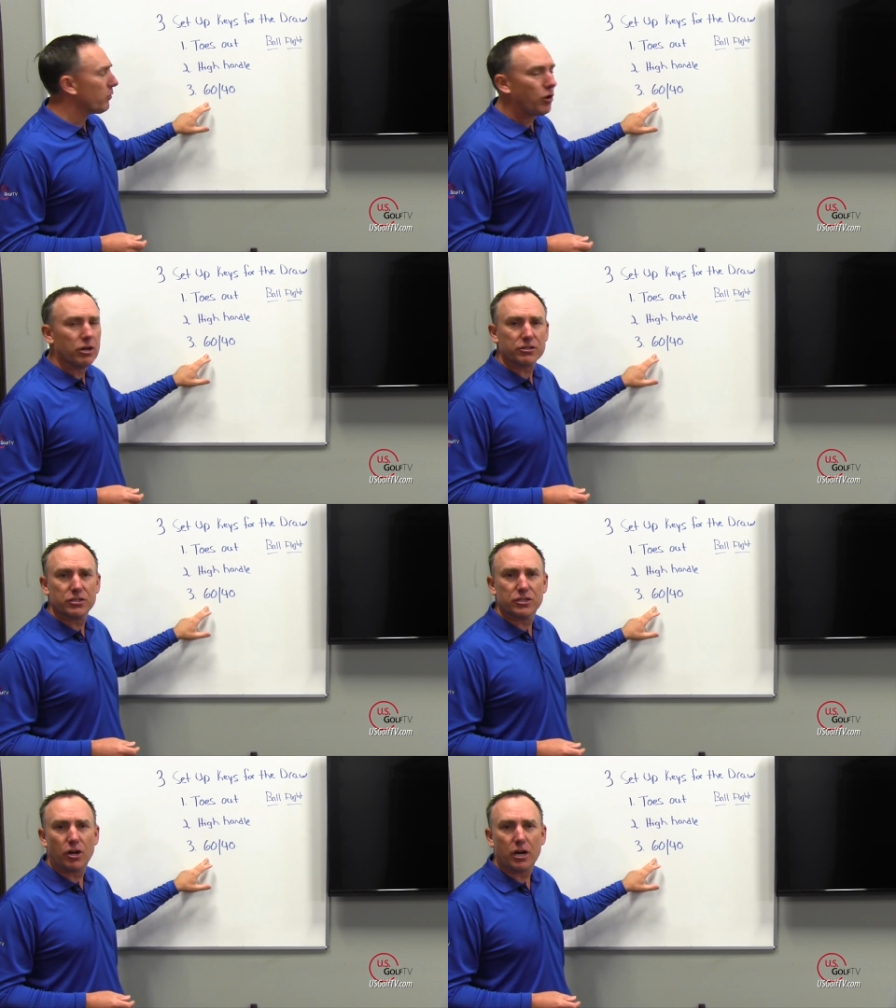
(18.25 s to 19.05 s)
and we're also
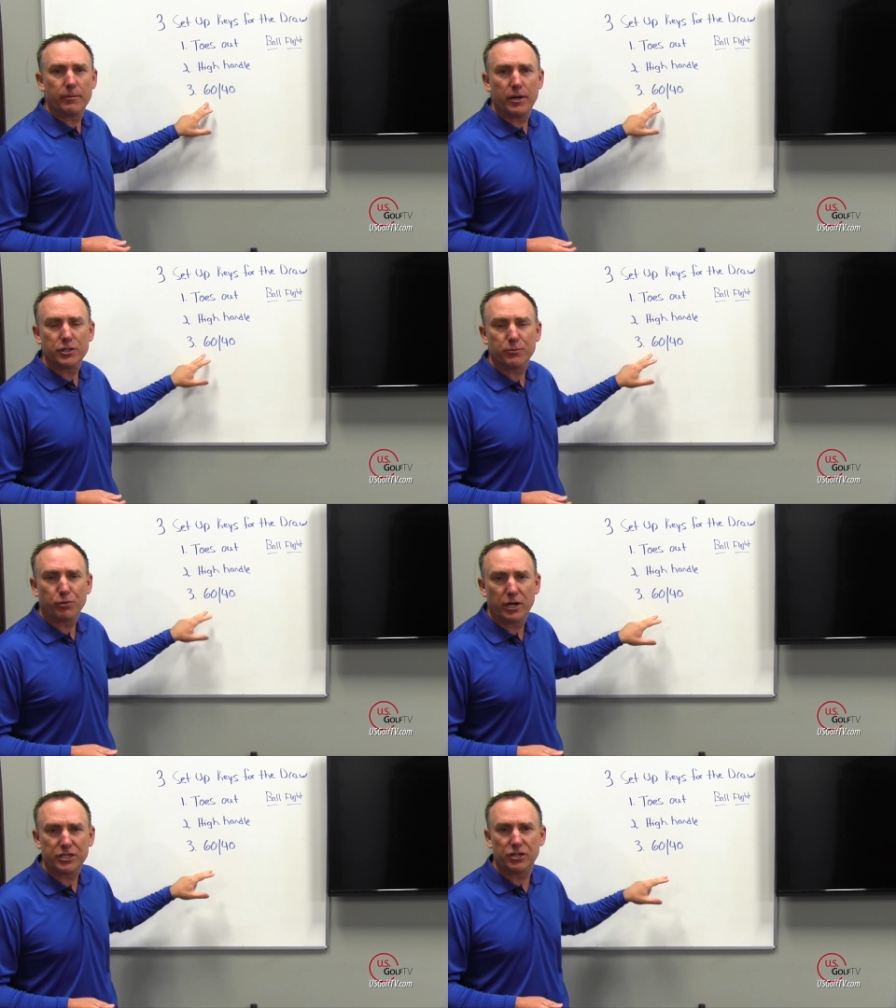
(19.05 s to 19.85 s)
going to talk about some
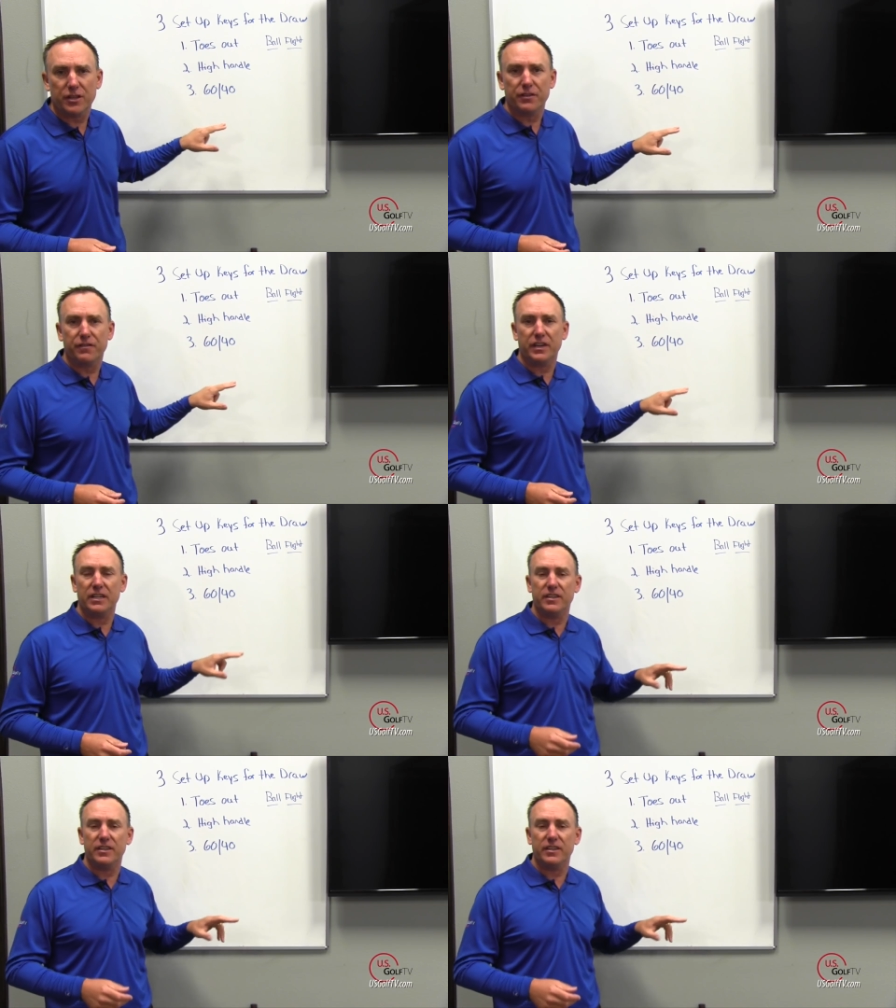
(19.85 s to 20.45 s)
pressure on the feet.